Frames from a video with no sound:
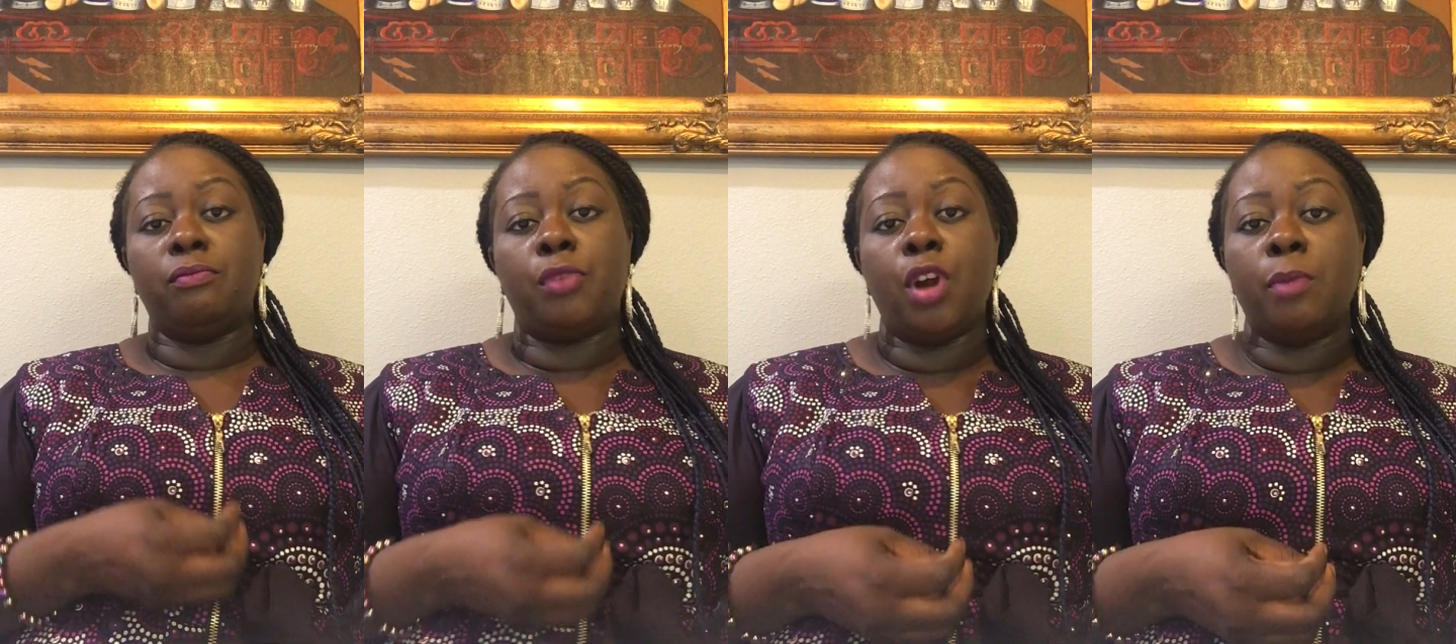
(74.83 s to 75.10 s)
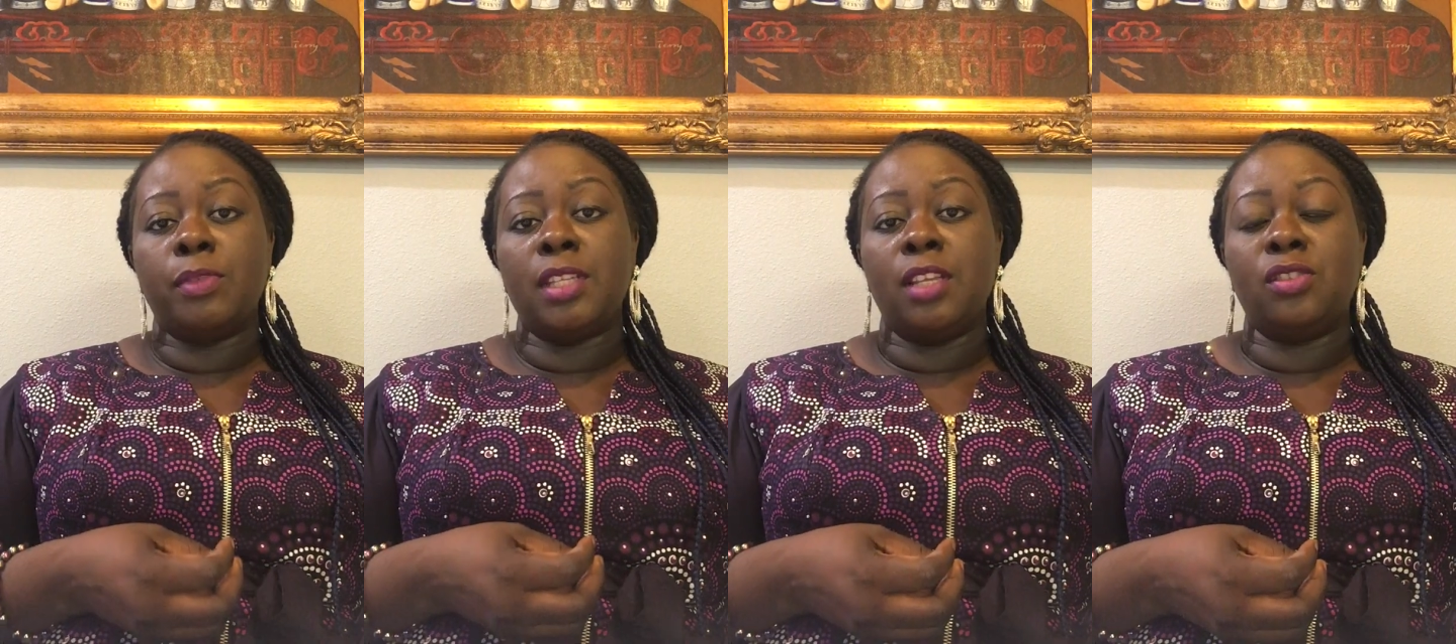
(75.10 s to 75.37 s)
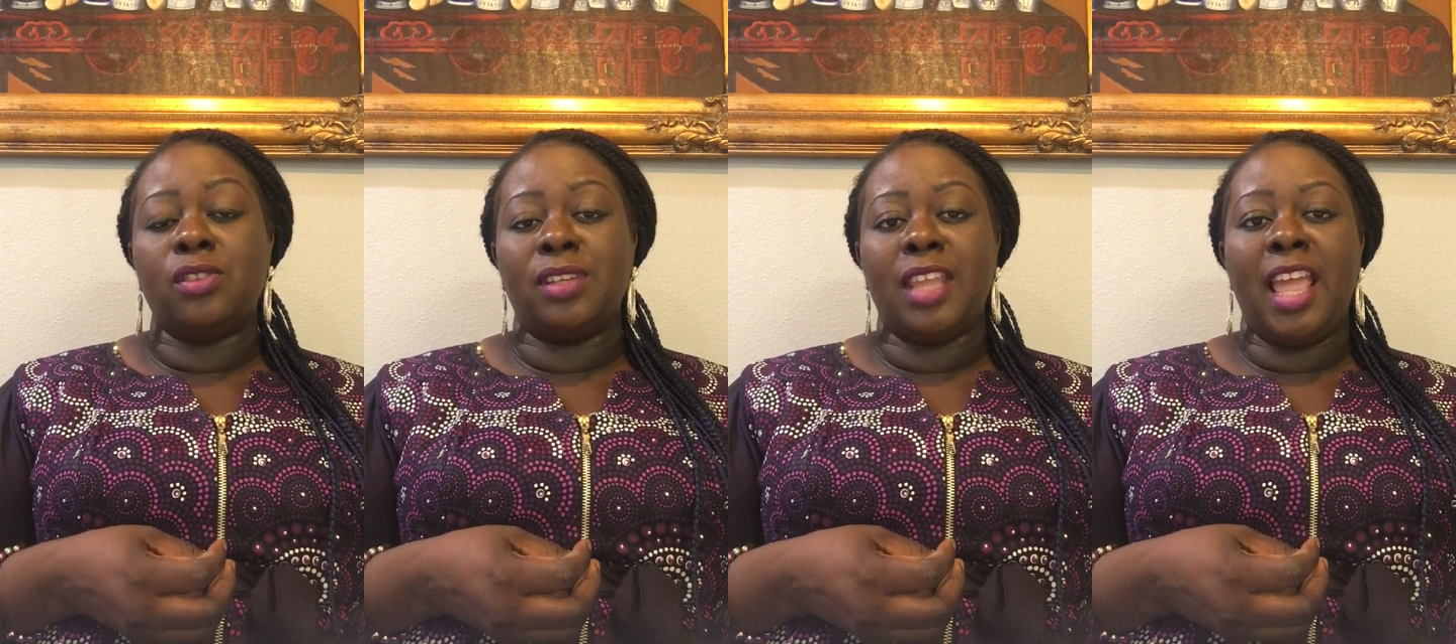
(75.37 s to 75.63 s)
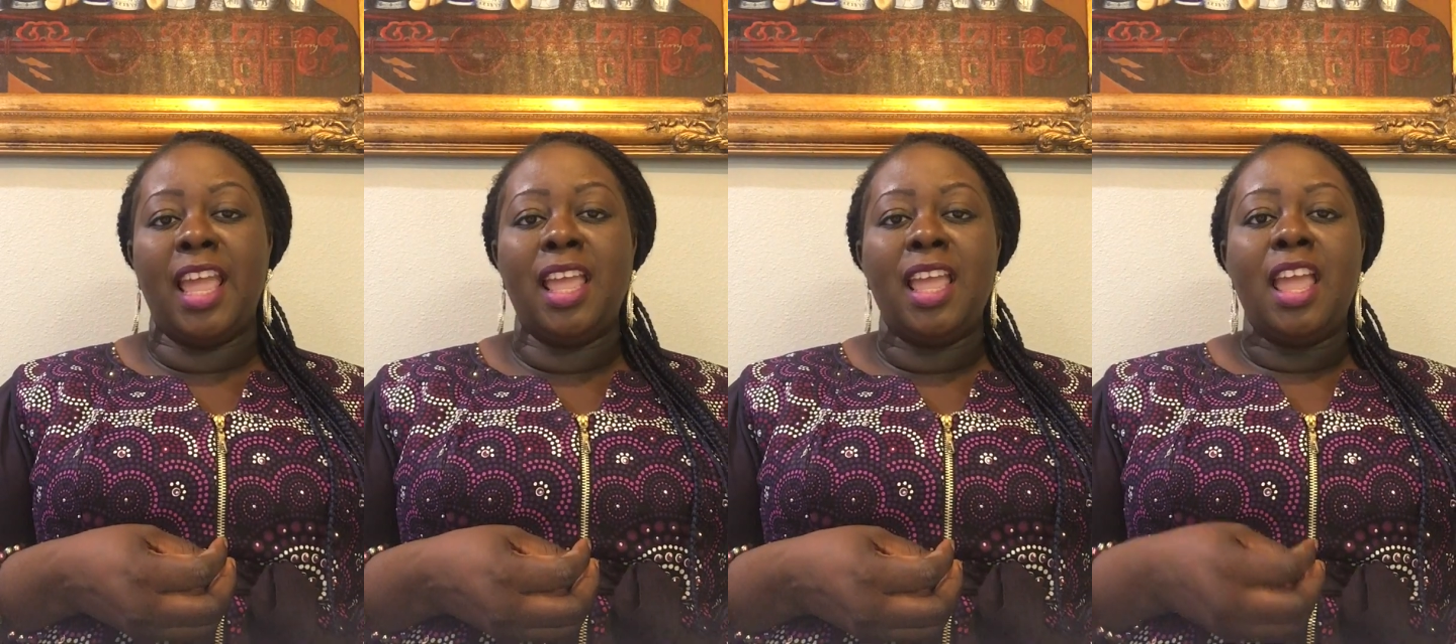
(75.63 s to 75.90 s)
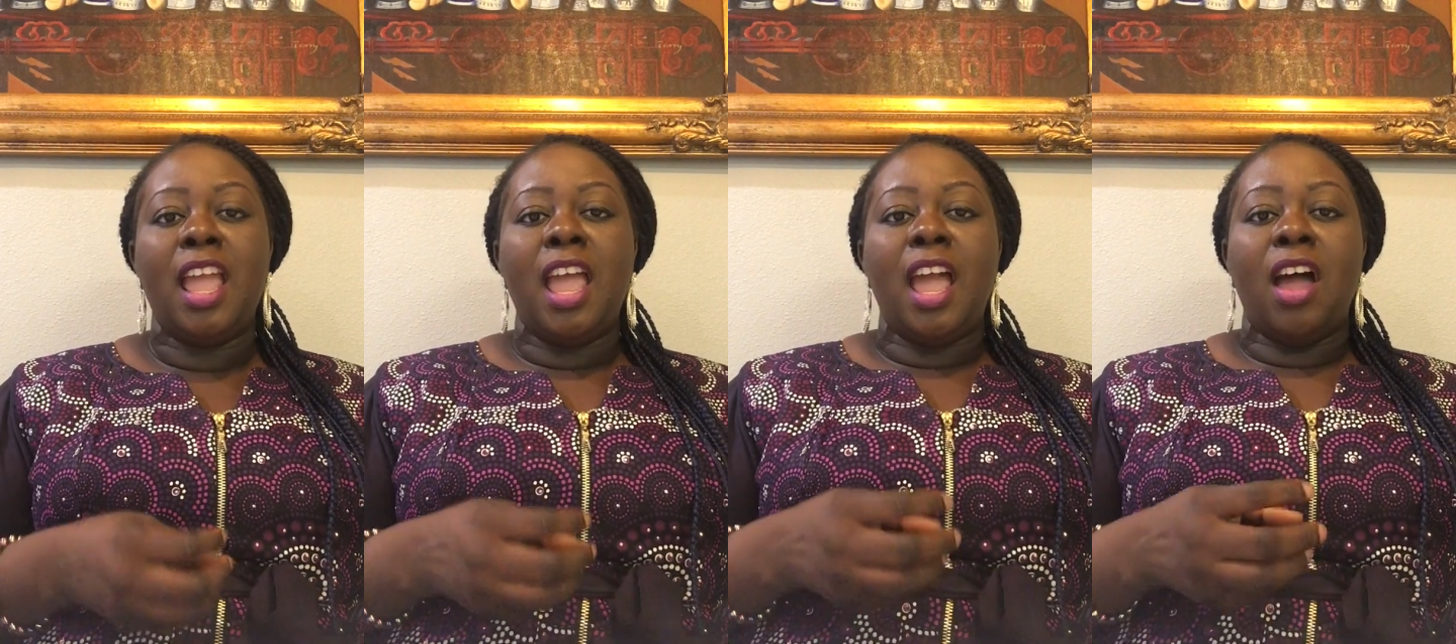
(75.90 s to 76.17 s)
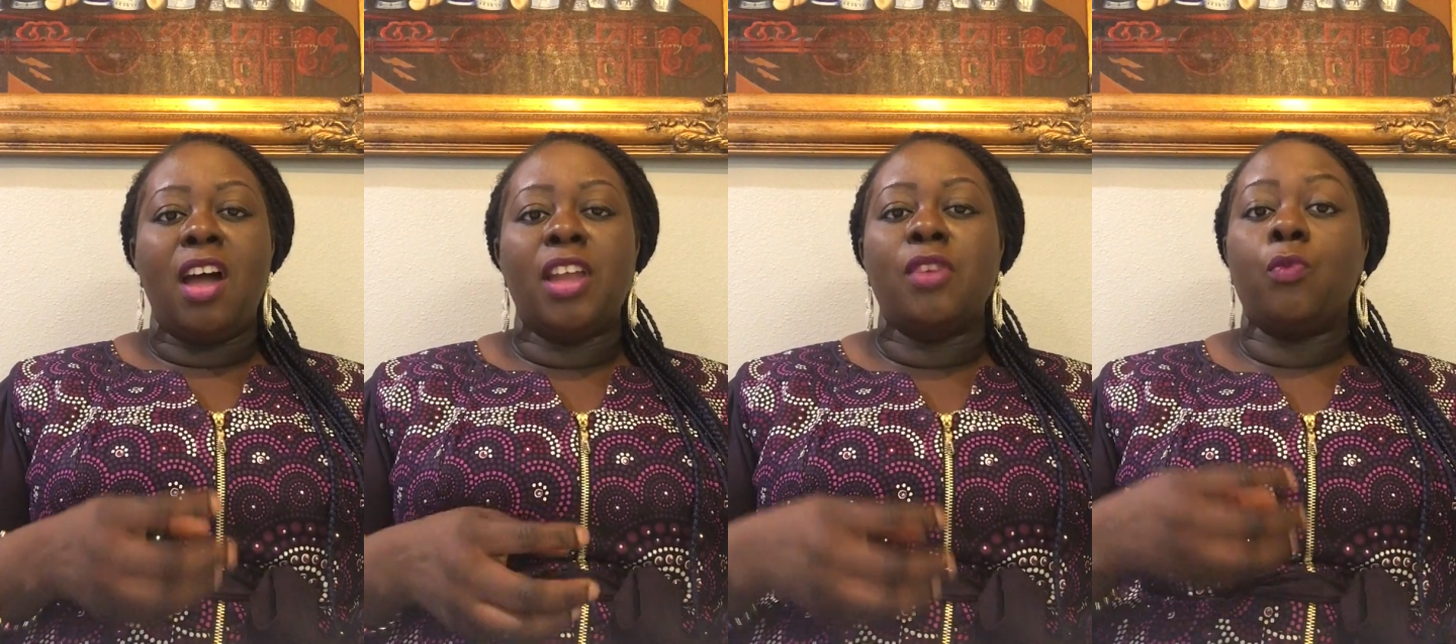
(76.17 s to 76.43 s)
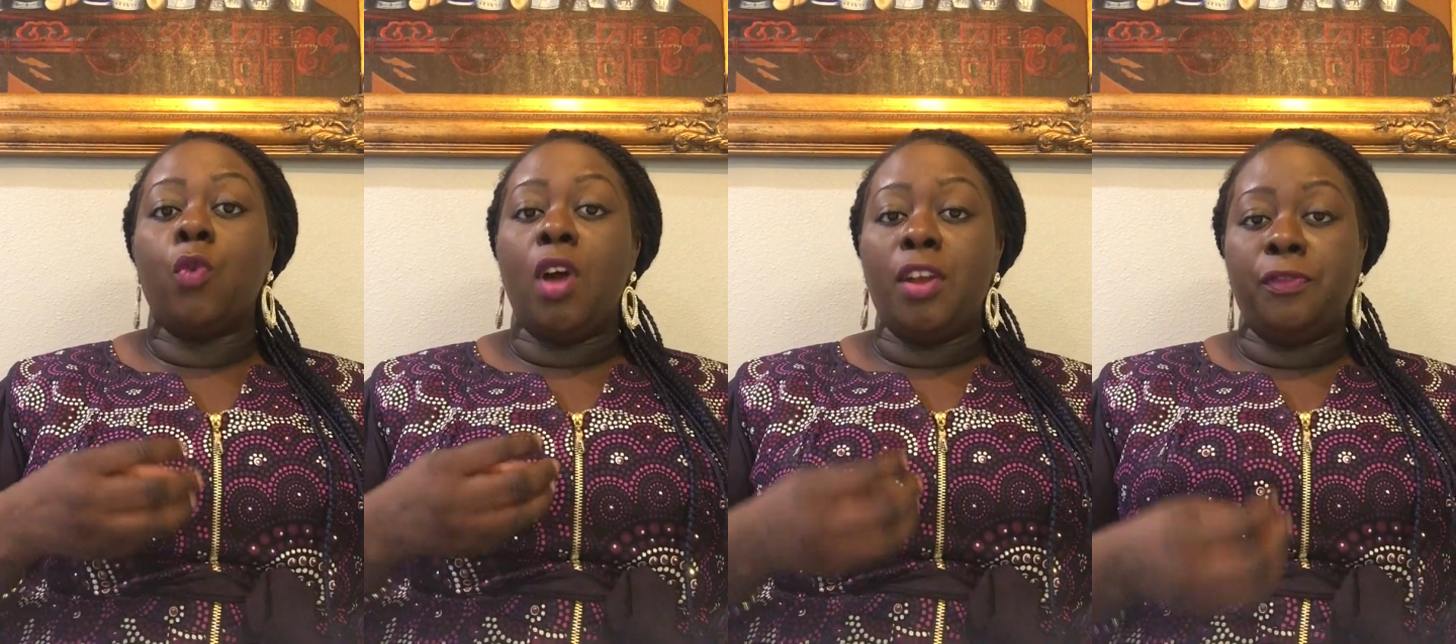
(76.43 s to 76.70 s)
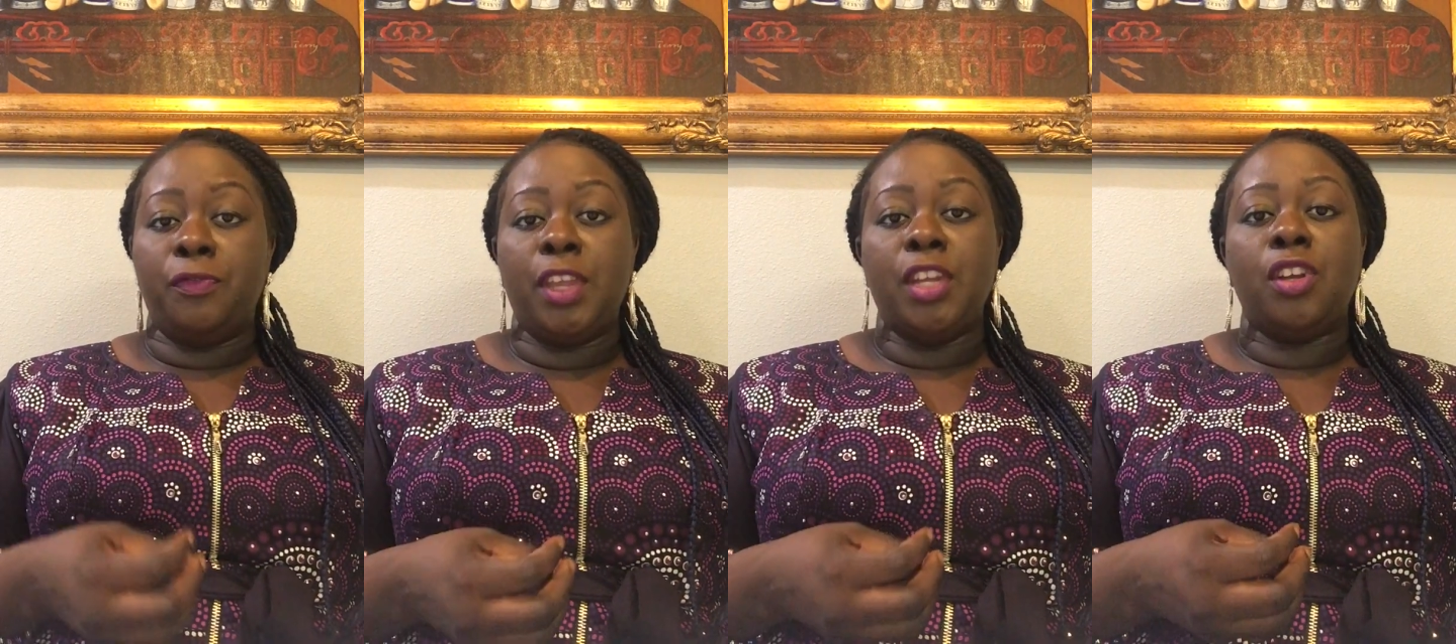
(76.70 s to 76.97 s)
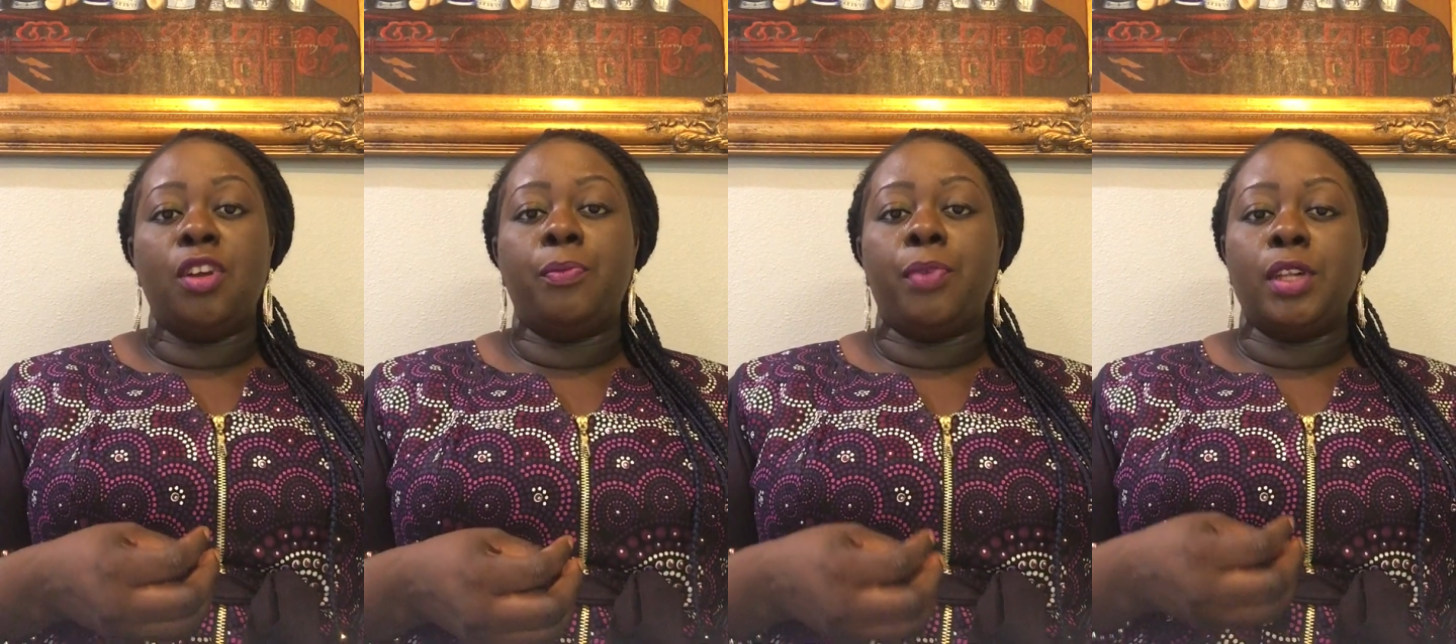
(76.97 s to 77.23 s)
prompting today in one video,